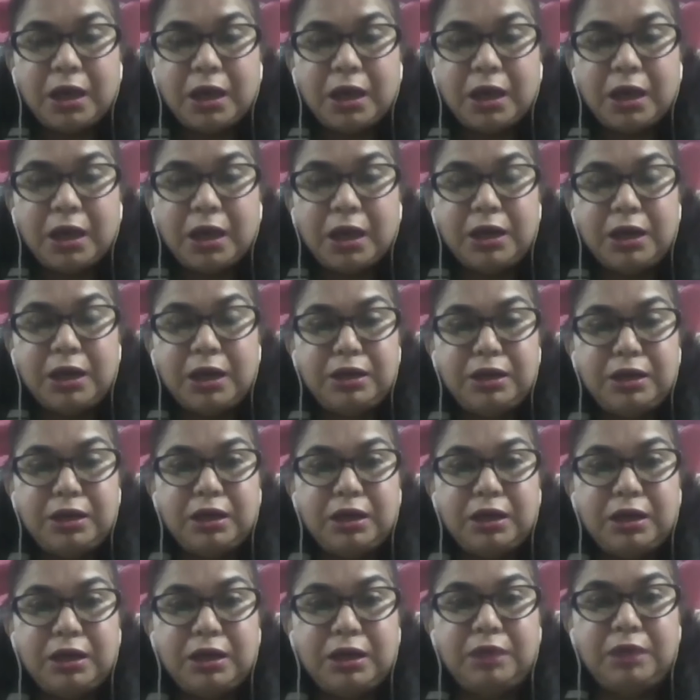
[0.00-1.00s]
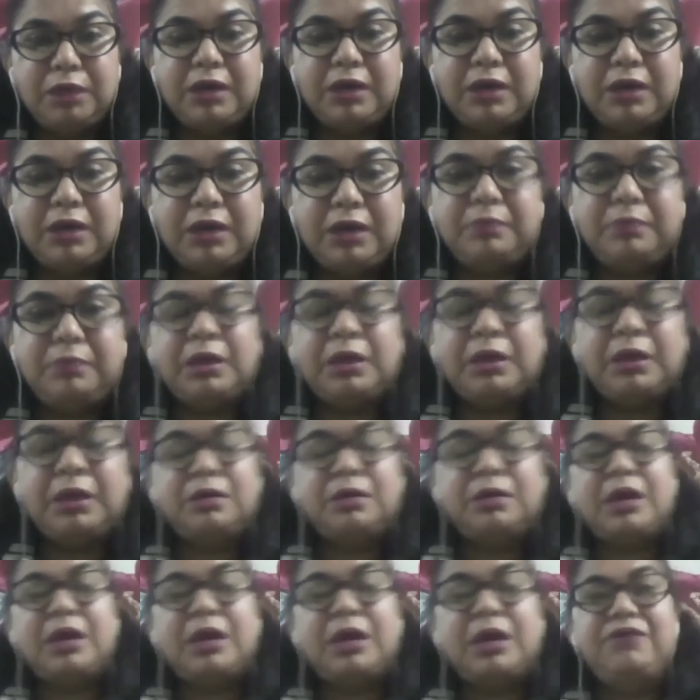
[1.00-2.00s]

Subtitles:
Karan, have